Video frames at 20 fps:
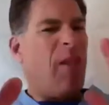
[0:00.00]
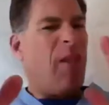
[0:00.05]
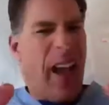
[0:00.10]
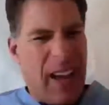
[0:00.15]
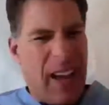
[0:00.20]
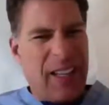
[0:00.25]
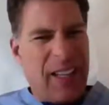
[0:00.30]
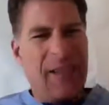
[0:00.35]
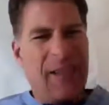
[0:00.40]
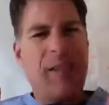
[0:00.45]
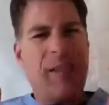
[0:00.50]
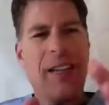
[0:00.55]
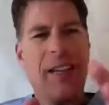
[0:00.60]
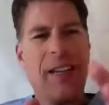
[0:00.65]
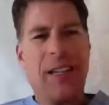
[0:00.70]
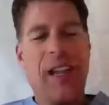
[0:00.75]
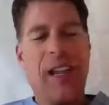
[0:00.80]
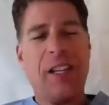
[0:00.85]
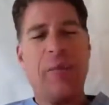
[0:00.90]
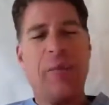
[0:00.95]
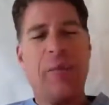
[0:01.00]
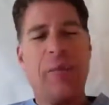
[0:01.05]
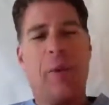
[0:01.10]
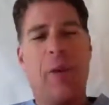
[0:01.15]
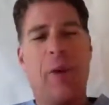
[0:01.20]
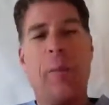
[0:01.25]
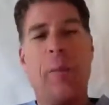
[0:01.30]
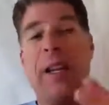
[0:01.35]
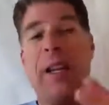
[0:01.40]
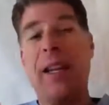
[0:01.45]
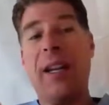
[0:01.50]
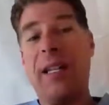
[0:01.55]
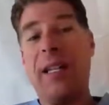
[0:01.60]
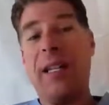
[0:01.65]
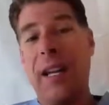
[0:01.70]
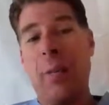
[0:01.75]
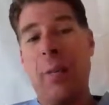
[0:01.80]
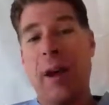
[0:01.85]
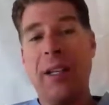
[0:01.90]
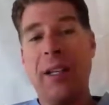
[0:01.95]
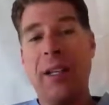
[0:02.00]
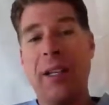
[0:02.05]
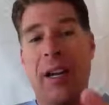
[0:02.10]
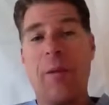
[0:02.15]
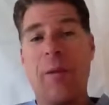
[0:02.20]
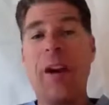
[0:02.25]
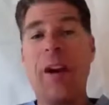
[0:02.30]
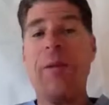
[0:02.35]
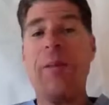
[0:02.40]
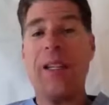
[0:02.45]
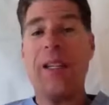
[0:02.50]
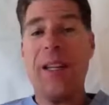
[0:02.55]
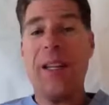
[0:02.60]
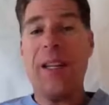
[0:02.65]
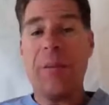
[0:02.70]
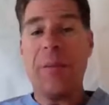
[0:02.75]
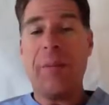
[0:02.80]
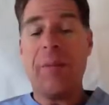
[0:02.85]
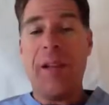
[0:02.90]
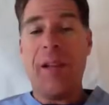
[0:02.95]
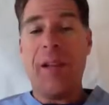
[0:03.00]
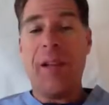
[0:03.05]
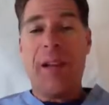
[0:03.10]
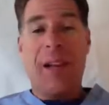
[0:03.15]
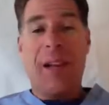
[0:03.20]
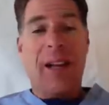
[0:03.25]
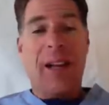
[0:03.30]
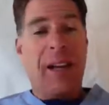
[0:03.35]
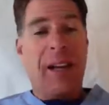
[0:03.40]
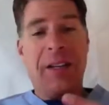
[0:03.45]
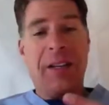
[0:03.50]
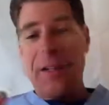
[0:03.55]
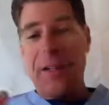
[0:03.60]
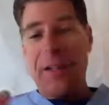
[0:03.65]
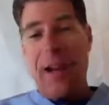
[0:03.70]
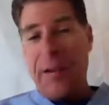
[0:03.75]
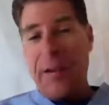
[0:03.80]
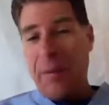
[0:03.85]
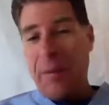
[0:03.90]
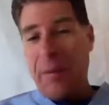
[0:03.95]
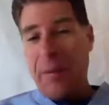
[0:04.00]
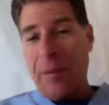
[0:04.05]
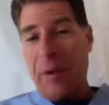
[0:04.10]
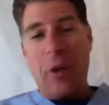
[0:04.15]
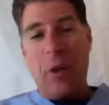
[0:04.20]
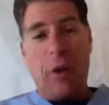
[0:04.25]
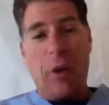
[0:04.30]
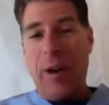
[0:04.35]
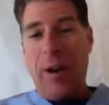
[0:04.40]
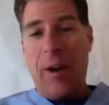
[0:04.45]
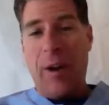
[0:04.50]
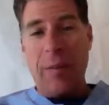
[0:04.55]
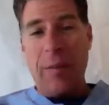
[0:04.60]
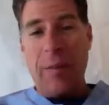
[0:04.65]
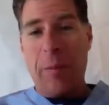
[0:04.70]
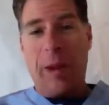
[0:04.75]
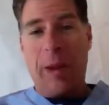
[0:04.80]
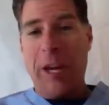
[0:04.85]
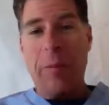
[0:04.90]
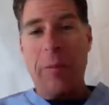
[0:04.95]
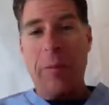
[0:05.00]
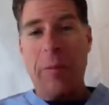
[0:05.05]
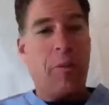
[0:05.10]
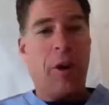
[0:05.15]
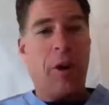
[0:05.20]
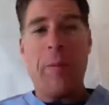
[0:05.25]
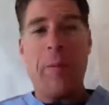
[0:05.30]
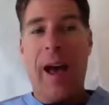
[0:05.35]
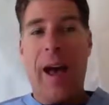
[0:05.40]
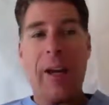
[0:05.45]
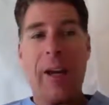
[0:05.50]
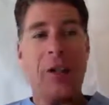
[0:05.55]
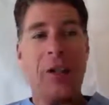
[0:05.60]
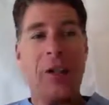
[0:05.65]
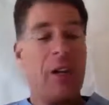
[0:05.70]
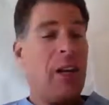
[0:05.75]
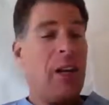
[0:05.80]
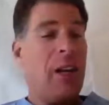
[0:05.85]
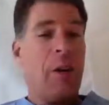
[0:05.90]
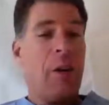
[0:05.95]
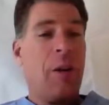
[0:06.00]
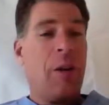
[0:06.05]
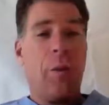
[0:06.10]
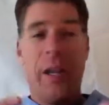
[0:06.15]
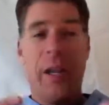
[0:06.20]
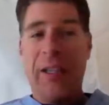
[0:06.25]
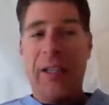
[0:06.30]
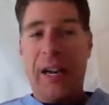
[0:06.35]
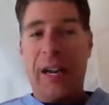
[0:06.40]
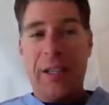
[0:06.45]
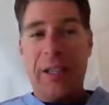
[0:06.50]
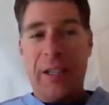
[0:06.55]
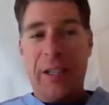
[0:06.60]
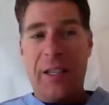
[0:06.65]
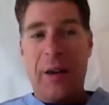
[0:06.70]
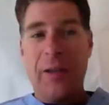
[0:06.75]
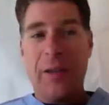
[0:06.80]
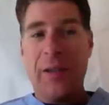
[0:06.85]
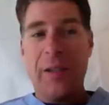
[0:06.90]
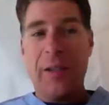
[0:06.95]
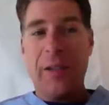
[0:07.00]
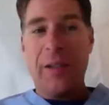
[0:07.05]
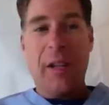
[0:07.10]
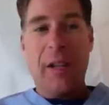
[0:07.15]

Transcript: As a, as a case in point, we did a study once on a rugby team. It turns out that the majority of rugby players before a match release oxytocin. They